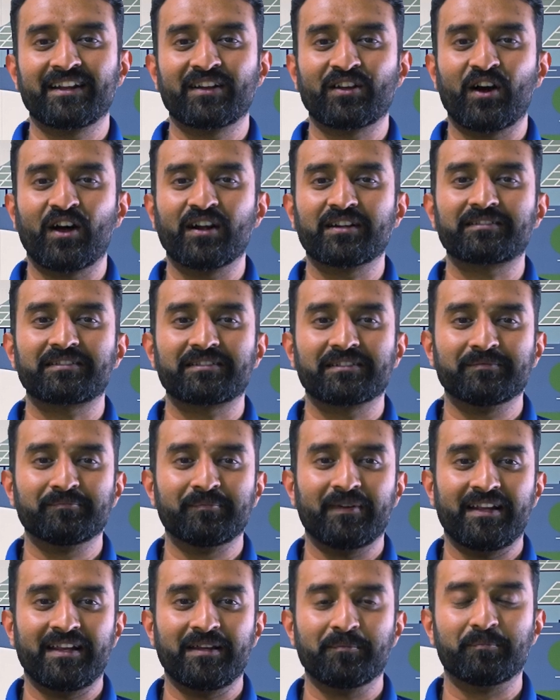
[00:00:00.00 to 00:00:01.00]
Not
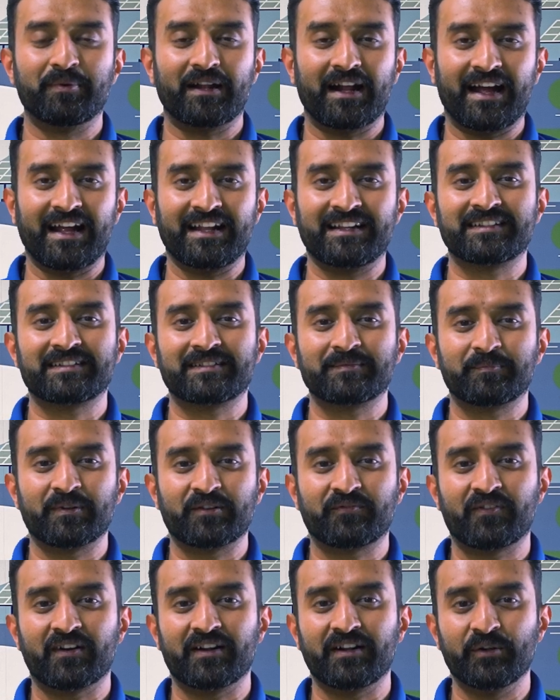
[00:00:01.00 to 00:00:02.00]
many brands
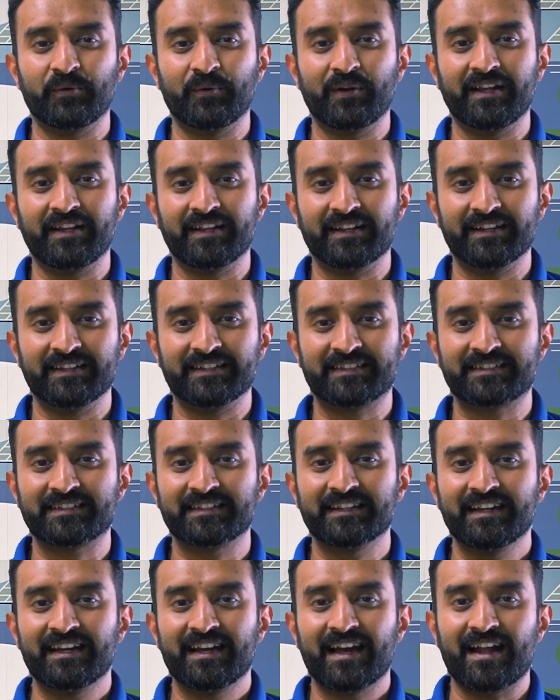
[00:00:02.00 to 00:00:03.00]
prefer doing this
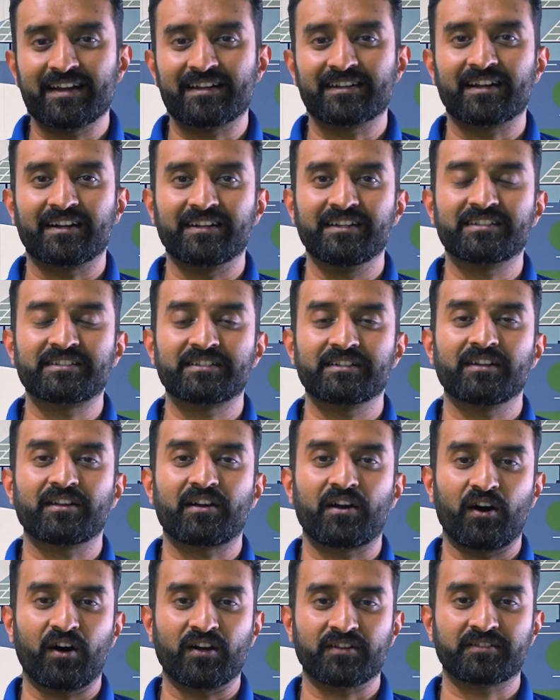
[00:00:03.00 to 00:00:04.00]
at an additional
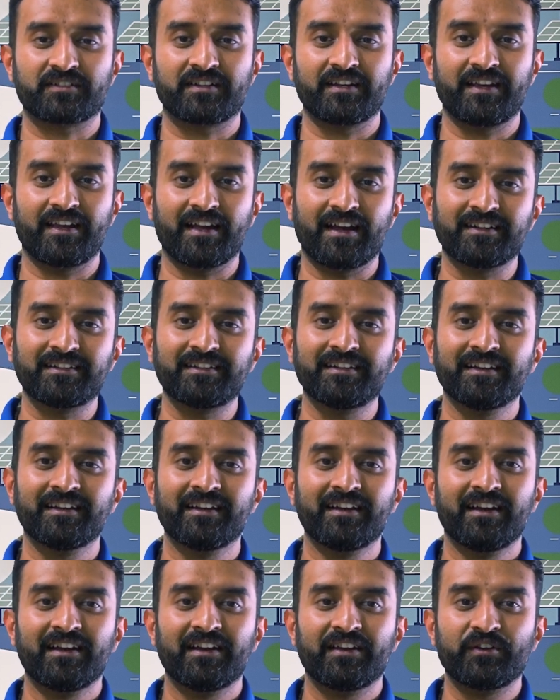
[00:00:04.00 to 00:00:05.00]
cost. Yet,
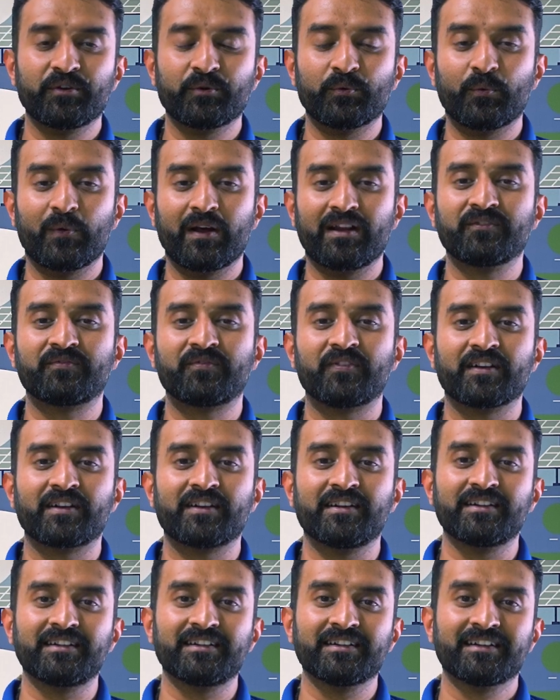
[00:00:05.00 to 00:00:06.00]
you went for
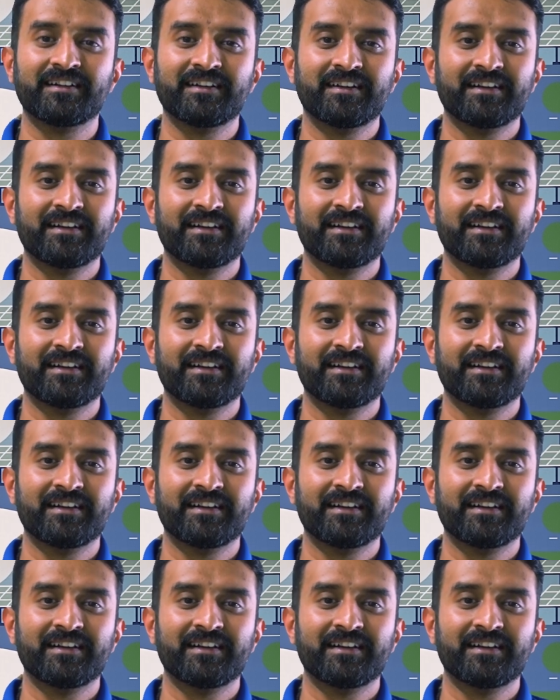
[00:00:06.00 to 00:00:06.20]
it.